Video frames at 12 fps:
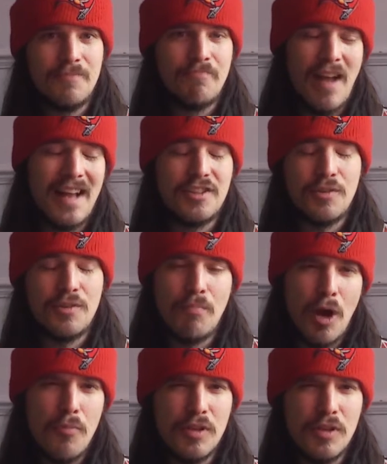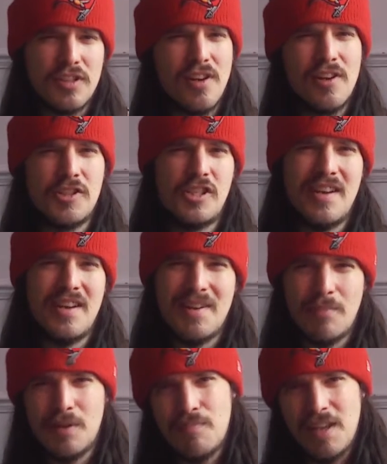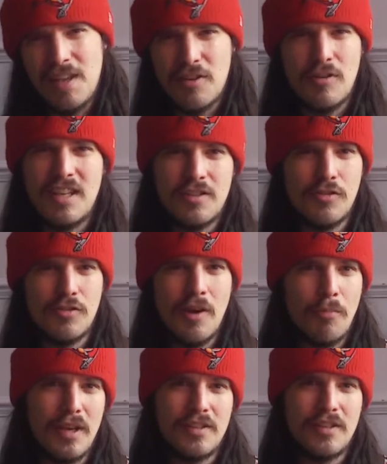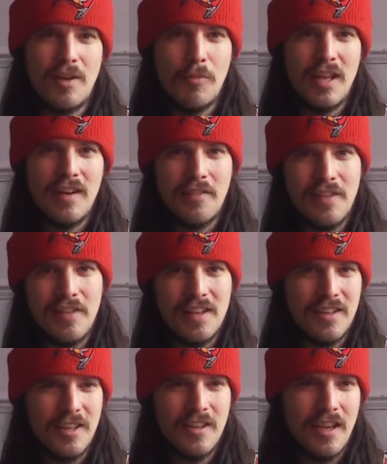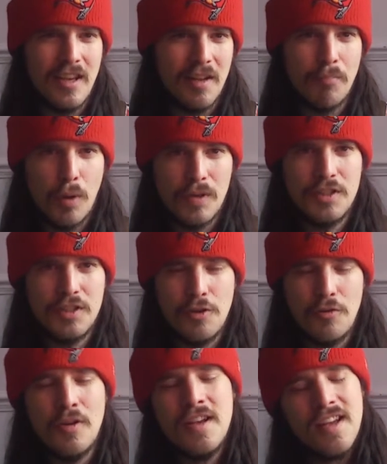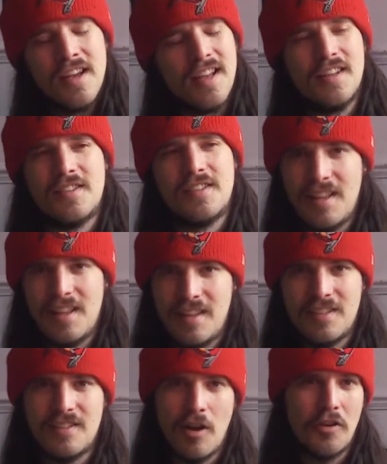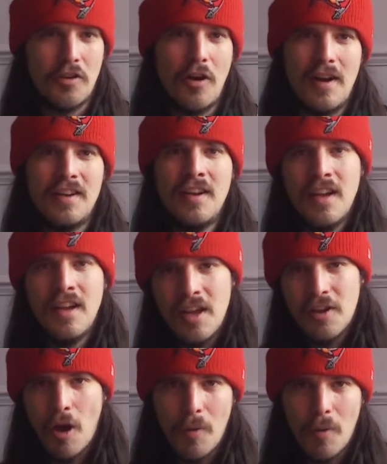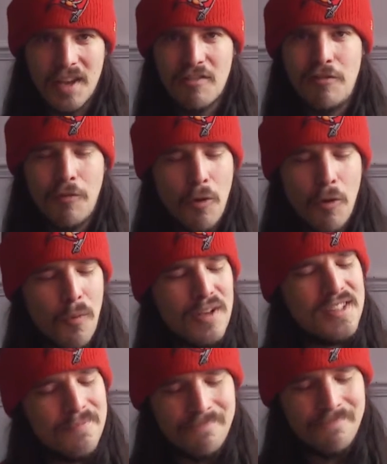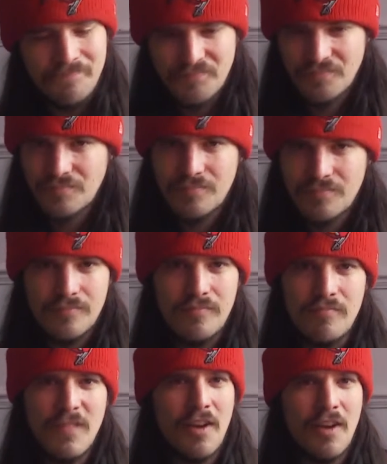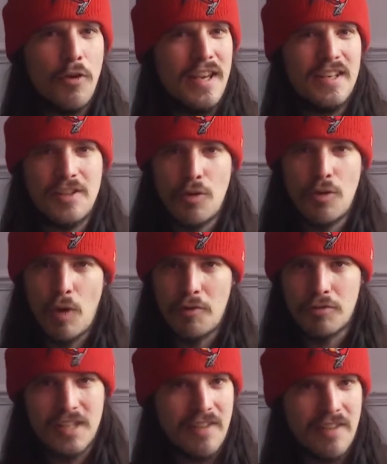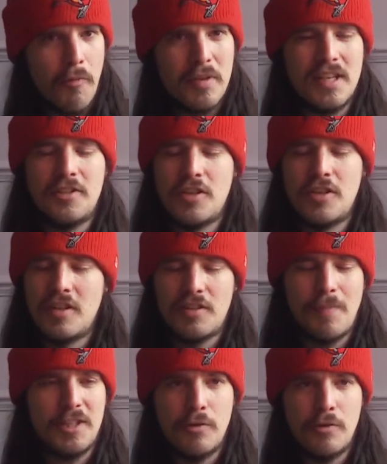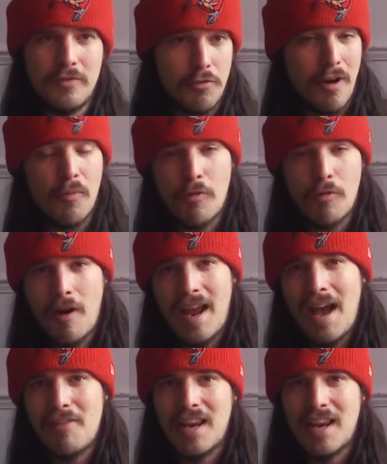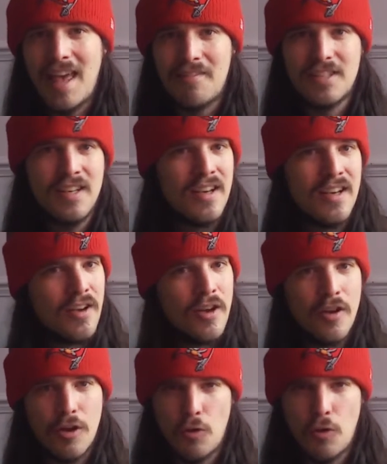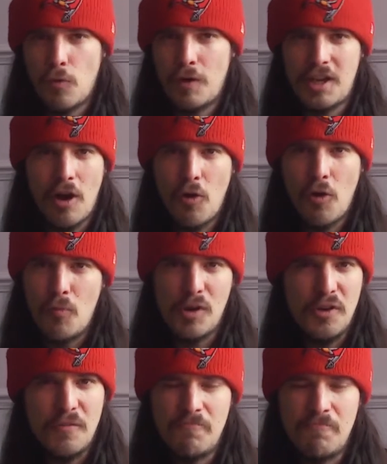had some moments last year, but they do need to try and bring someone in, I think, that they can point to and say, this is our guy going forward. They got needs at the wide receiver position, especially with Terrell Pryor having left. Corey Coleman,